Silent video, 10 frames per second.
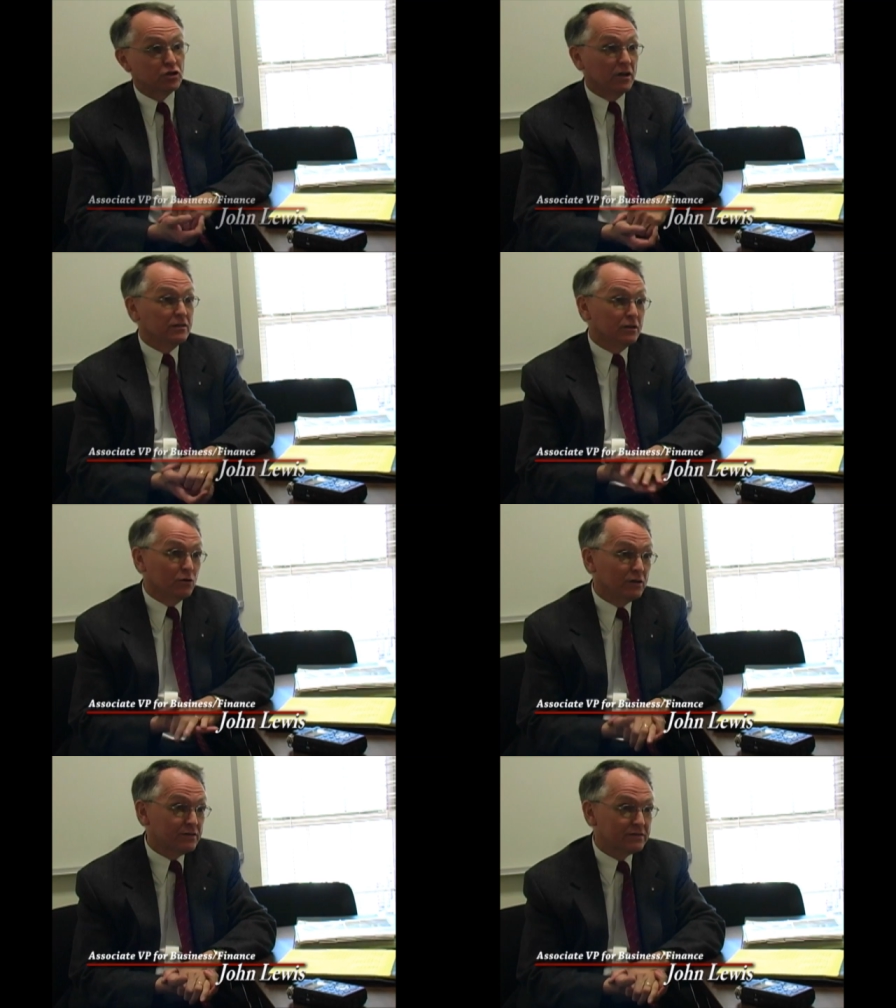John
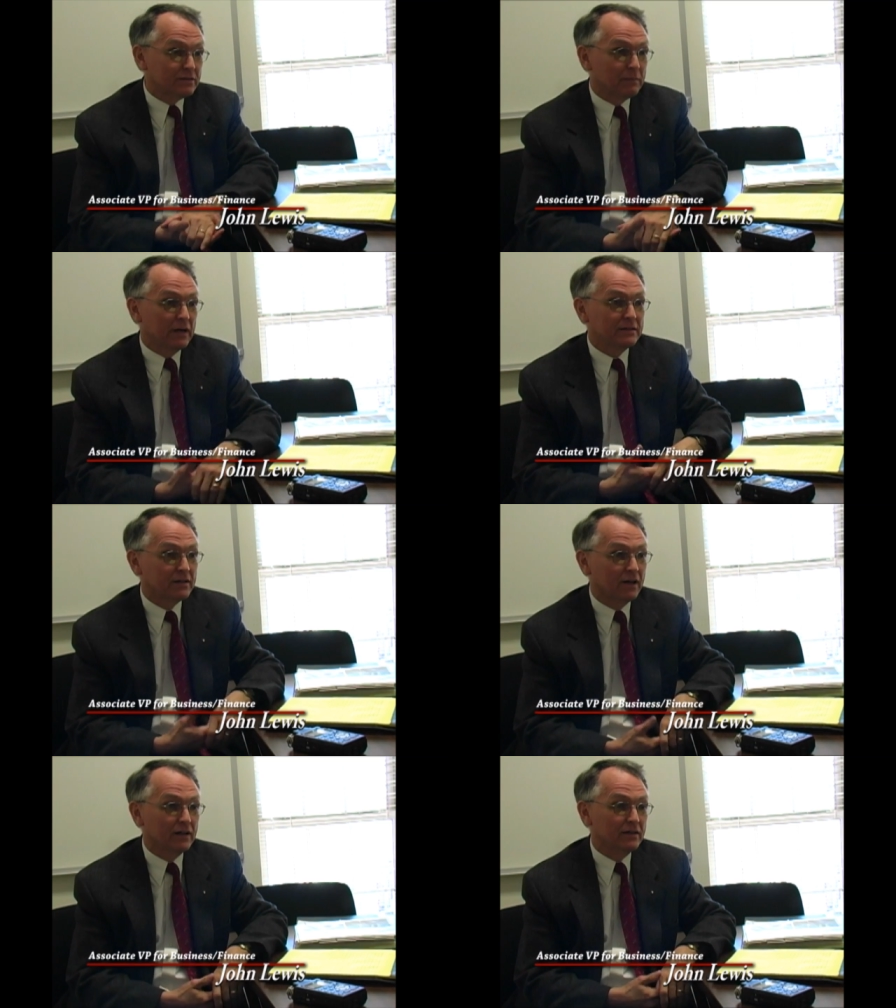Lewis. My
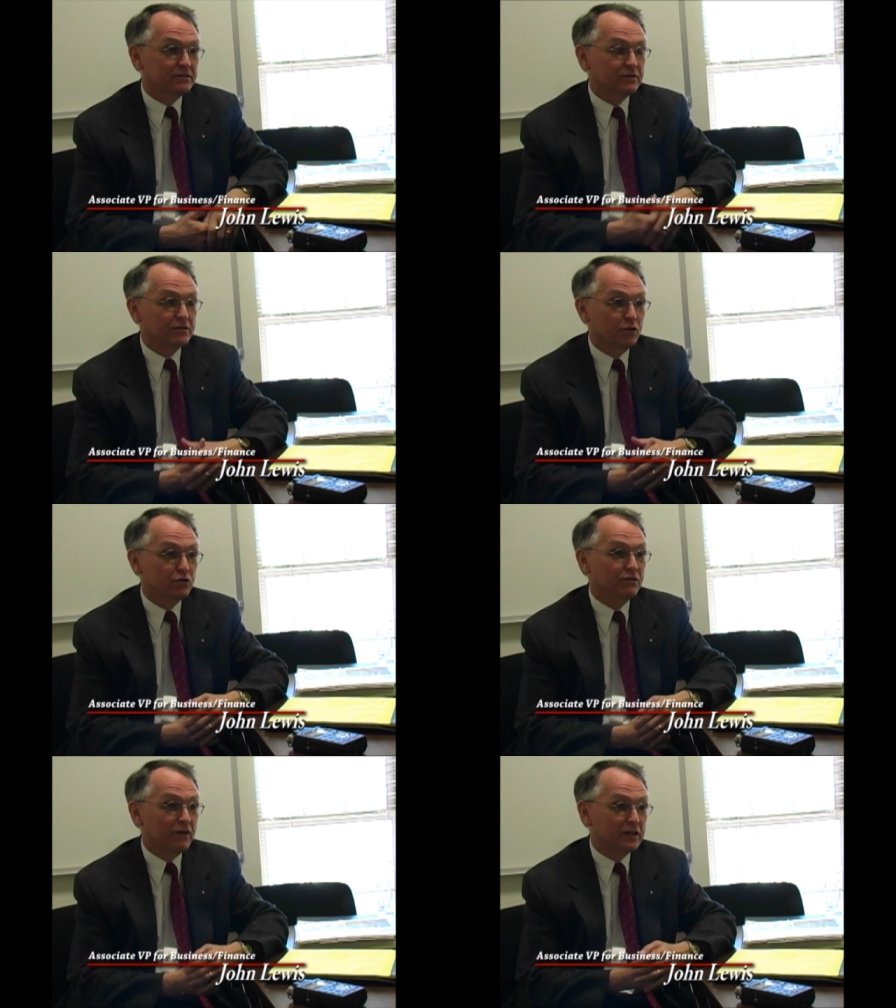title is
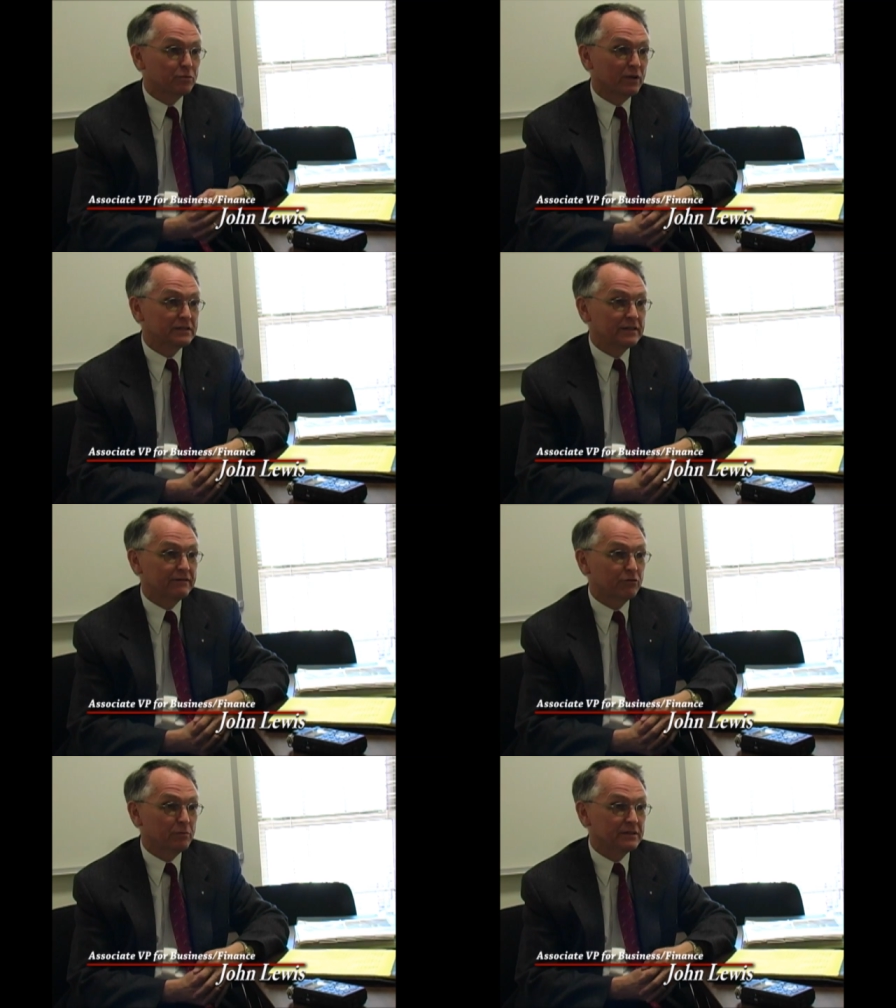Associate Vice
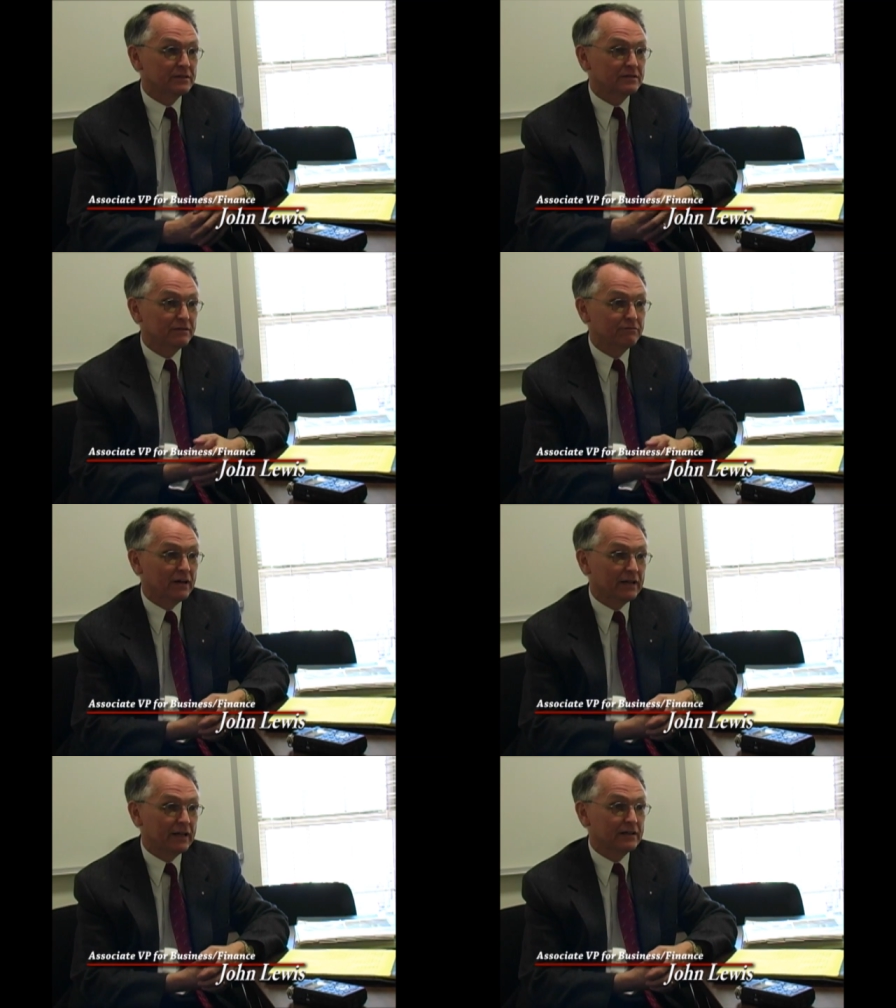President for Business and
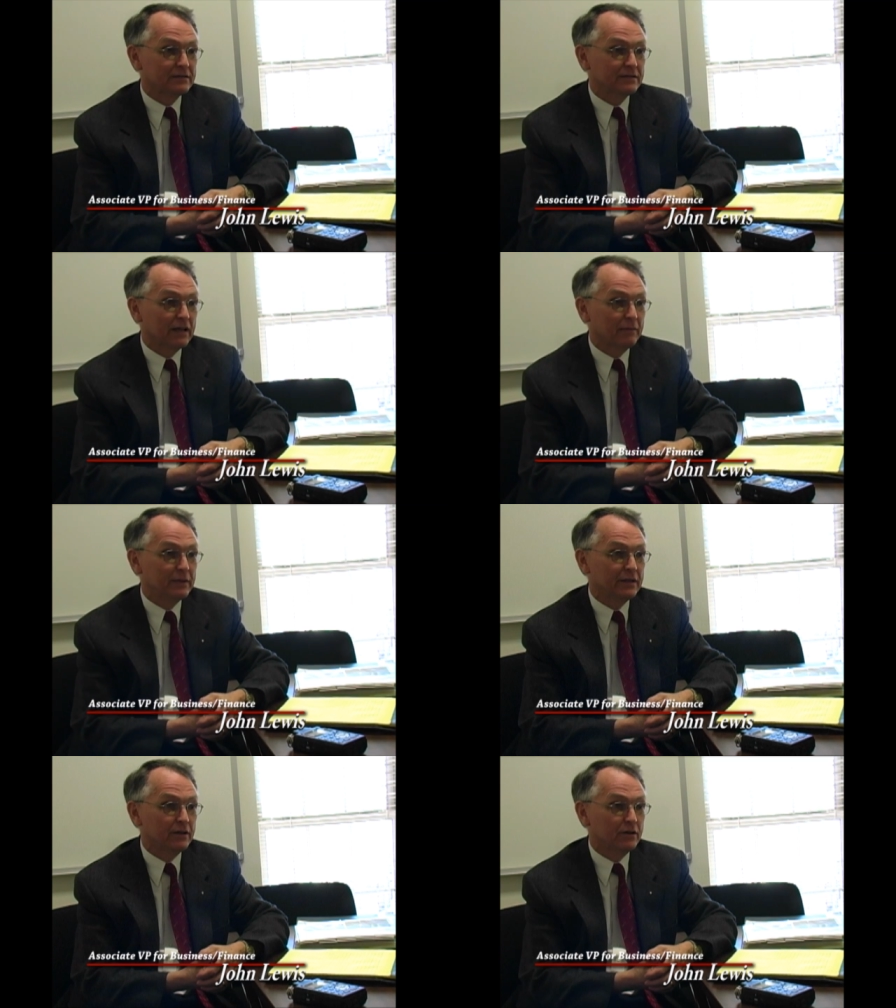Finance, and I've
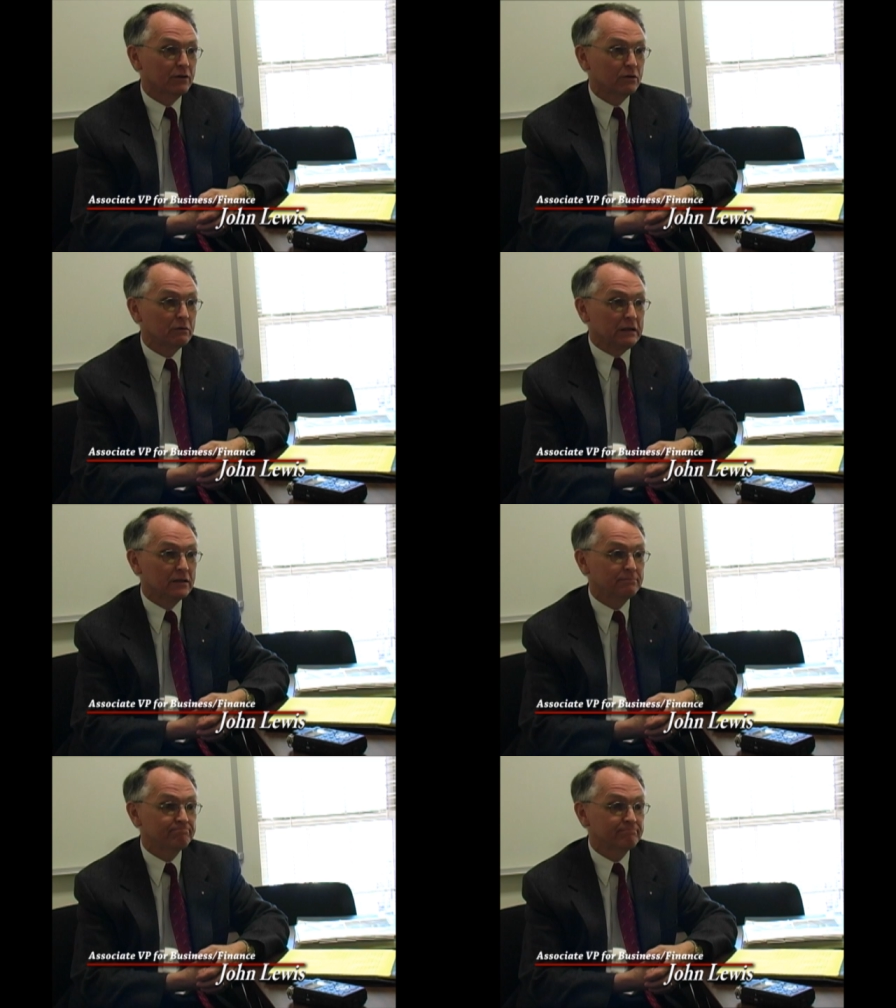been here
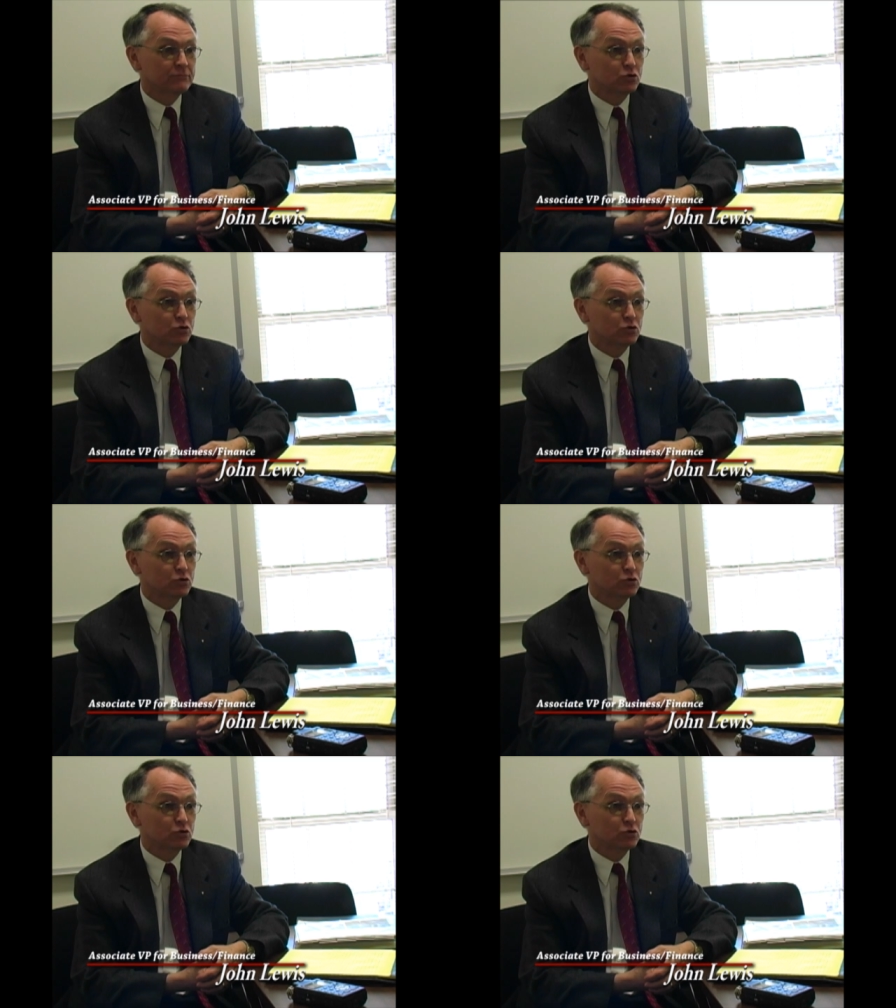um,